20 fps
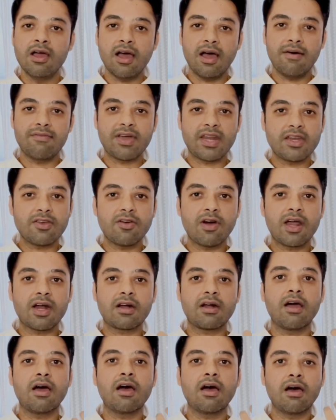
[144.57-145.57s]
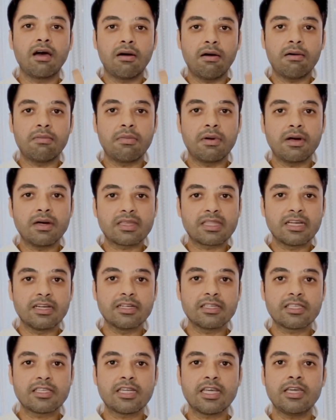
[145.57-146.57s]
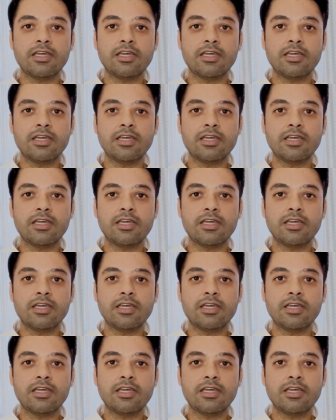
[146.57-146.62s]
when you are thirsty.